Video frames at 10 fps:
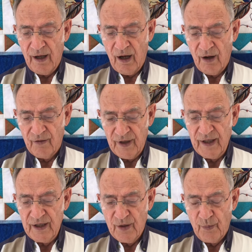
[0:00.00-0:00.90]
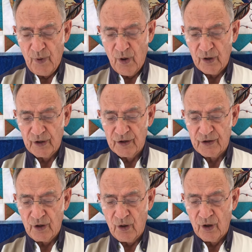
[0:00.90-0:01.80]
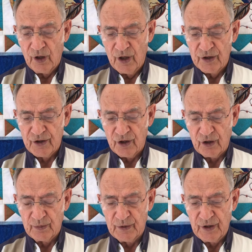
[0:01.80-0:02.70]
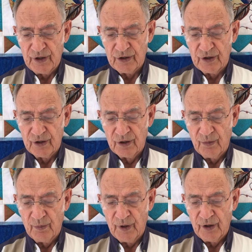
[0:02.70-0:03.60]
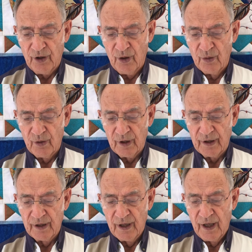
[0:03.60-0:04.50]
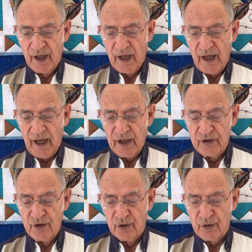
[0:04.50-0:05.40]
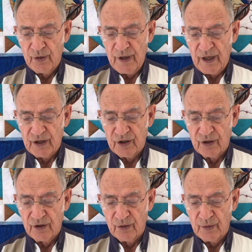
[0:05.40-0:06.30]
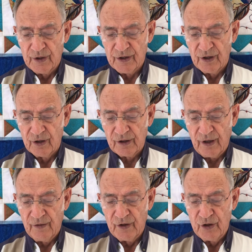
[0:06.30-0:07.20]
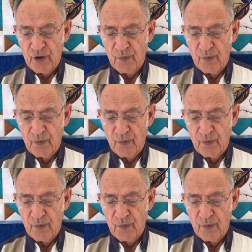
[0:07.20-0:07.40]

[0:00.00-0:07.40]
of any importance or uncircumcision, but only a new creation, the result of a new